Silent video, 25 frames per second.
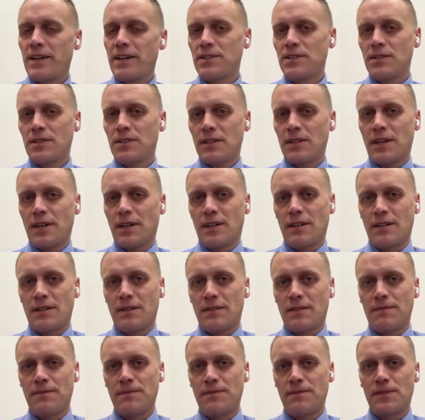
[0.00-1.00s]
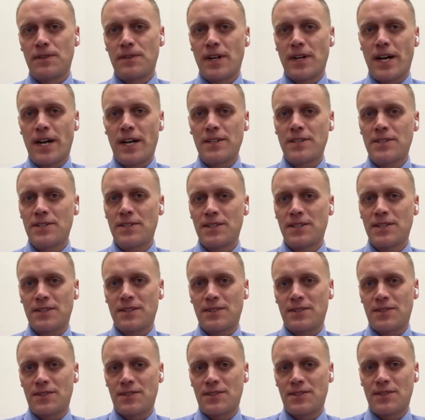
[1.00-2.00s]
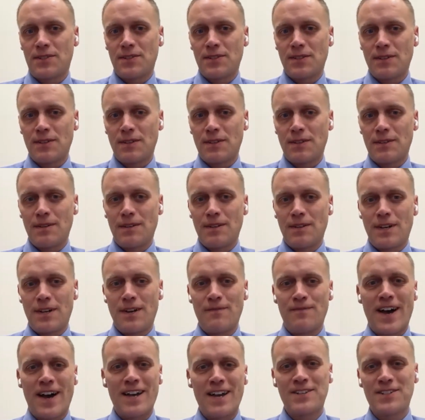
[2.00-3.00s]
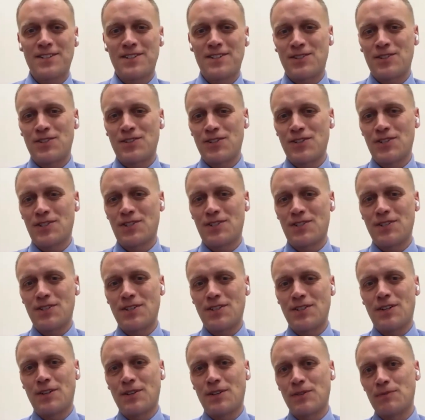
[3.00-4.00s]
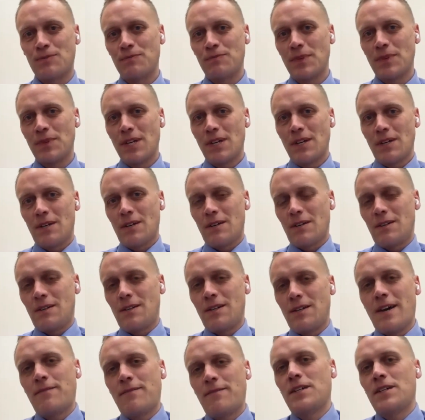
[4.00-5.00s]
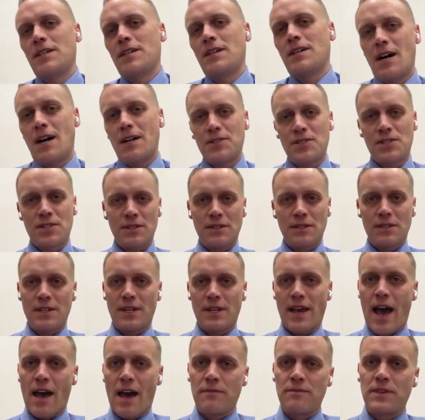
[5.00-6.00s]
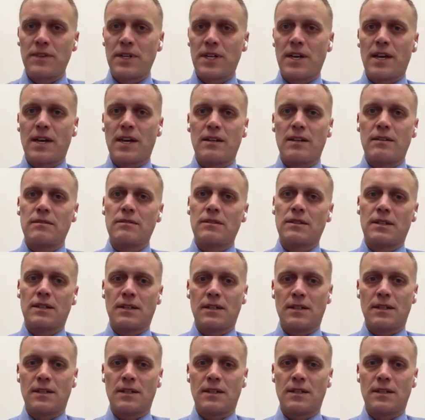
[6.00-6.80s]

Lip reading: advice for us is just, you have to constantly advocate,